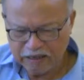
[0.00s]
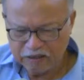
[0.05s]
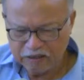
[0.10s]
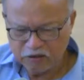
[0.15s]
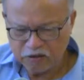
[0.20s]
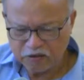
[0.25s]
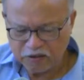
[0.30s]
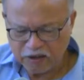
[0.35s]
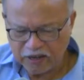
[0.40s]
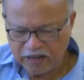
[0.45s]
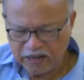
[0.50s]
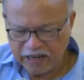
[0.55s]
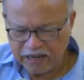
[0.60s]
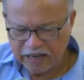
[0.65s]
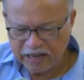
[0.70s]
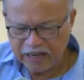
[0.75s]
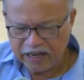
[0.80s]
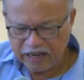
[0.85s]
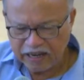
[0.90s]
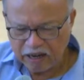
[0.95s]
to
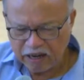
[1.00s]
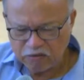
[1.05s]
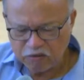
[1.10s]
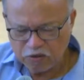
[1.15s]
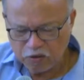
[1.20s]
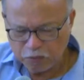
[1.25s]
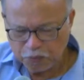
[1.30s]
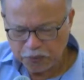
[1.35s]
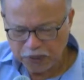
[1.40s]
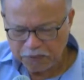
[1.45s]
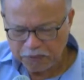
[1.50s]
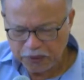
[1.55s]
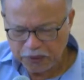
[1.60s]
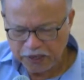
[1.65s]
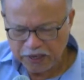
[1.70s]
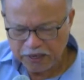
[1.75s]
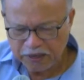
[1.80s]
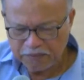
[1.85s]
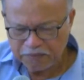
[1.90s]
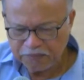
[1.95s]
collect and how to
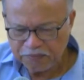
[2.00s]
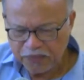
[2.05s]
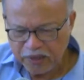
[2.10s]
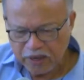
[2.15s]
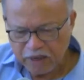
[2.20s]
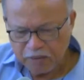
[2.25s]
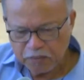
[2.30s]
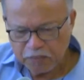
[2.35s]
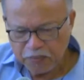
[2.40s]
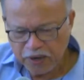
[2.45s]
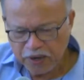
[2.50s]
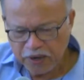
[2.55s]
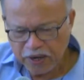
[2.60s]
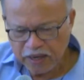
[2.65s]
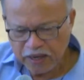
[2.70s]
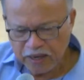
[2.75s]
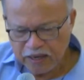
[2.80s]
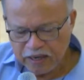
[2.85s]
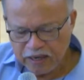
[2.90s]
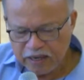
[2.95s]
prepare.
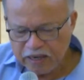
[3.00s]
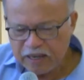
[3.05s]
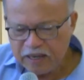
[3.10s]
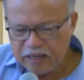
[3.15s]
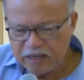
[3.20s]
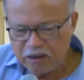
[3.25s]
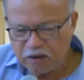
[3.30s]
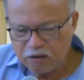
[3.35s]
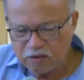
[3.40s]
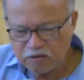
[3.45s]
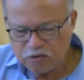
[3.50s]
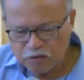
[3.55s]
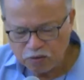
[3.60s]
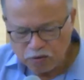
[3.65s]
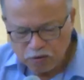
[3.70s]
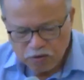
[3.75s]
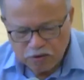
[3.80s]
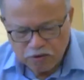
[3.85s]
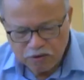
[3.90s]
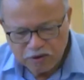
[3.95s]
He
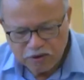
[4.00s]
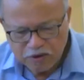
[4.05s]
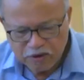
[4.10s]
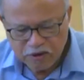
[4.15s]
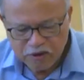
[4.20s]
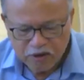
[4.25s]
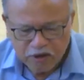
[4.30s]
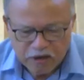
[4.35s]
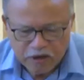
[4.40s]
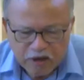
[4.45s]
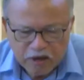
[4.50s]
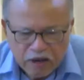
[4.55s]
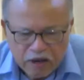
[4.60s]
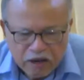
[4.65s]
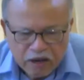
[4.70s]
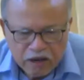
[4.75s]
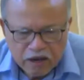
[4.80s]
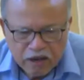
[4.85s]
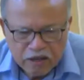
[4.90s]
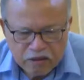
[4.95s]
also,
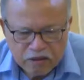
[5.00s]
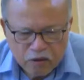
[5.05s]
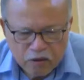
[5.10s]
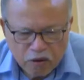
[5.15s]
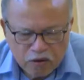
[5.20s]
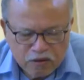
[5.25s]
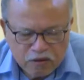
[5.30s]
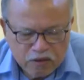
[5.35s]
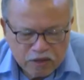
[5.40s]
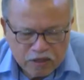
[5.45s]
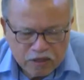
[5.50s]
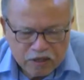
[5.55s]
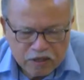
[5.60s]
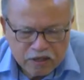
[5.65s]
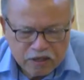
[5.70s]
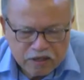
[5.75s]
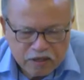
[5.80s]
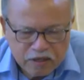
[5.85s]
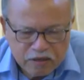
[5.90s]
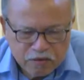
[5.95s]
uh, the
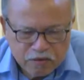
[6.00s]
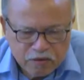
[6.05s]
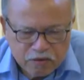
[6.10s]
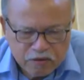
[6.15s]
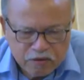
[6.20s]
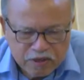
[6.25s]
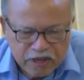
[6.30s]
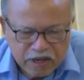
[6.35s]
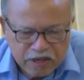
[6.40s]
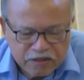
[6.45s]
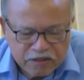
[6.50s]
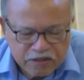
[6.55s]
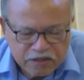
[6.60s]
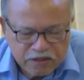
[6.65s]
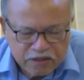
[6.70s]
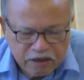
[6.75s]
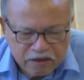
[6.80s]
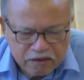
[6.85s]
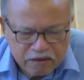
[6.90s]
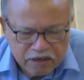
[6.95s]
author Nuruddin
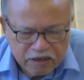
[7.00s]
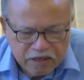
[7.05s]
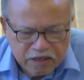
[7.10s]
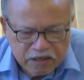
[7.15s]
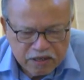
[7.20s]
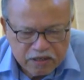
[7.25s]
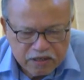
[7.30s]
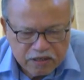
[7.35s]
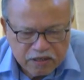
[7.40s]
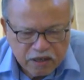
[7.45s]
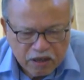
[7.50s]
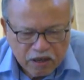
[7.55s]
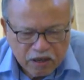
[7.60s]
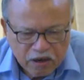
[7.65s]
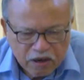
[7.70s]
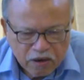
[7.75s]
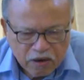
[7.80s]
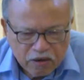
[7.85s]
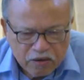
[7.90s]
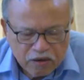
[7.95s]
Ar-Raniri,
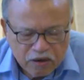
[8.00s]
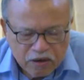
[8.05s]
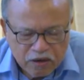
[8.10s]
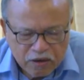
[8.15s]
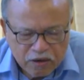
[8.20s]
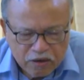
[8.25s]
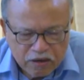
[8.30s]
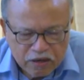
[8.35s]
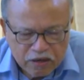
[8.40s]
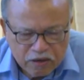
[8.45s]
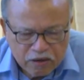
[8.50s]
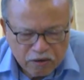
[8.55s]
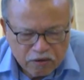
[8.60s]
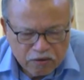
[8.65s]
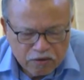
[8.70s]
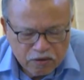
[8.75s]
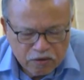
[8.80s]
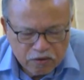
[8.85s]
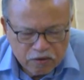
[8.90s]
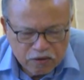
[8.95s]
uh, he
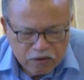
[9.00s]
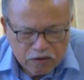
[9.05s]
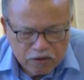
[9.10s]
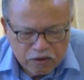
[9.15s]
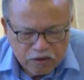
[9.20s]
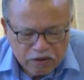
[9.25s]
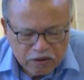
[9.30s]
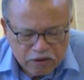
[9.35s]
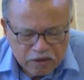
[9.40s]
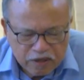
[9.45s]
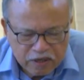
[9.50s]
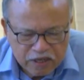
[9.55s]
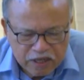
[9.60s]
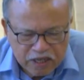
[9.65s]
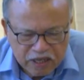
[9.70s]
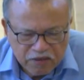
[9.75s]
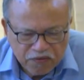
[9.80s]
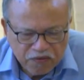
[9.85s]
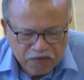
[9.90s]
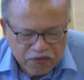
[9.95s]
also
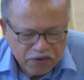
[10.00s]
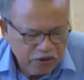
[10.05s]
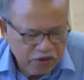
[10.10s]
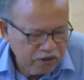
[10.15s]
give